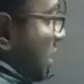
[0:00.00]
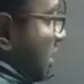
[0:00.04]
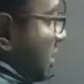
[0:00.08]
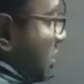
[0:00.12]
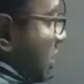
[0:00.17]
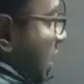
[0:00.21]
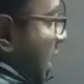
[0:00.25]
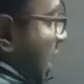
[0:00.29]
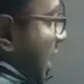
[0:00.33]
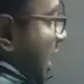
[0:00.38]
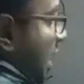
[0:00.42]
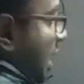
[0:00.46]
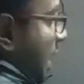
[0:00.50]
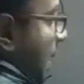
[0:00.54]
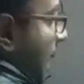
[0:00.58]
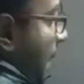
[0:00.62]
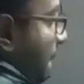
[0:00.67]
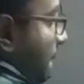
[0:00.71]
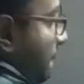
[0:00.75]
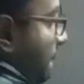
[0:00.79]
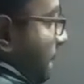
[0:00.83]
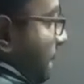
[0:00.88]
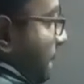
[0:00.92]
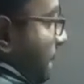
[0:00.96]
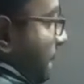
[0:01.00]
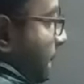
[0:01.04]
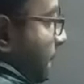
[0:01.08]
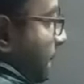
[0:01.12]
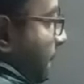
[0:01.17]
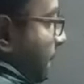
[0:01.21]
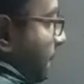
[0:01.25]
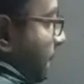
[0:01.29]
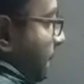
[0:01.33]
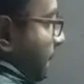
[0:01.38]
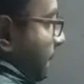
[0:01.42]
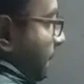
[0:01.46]
side.
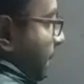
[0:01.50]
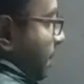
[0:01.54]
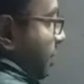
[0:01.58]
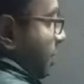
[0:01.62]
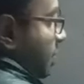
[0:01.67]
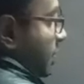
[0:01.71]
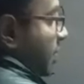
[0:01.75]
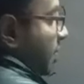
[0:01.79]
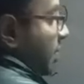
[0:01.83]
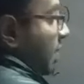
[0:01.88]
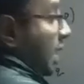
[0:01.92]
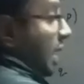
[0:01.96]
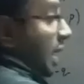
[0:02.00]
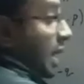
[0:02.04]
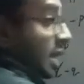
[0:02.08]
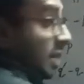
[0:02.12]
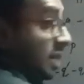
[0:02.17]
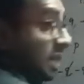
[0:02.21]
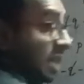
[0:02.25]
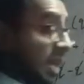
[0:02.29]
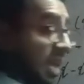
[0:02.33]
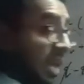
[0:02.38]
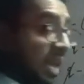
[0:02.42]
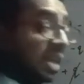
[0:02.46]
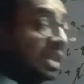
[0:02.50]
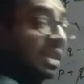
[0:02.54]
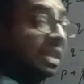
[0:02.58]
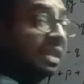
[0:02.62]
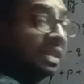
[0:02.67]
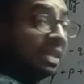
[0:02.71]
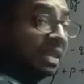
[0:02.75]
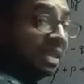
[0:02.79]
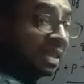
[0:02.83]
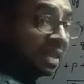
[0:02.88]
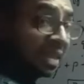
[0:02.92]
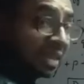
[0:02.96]
In the
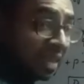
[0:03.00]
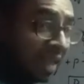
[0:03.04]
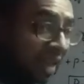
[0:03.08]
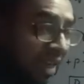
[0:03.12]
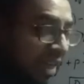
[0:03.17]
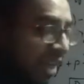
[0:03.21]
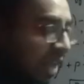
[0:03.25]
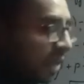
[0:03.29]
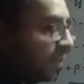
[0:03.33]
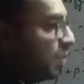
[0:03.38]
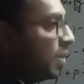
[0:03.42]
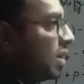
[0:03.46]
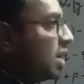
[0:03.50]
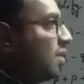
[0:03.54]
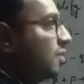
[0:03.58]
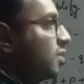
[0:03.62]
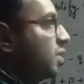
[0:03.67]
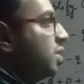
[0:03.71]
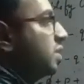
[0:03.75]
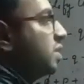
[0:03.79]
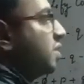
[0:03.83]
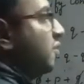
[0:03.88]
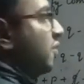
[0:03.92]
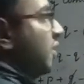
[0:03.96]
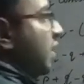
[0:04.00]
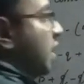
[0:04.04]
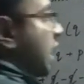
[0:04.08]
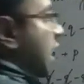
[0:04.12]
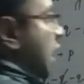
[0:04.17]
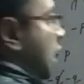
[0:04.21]
descending powers, very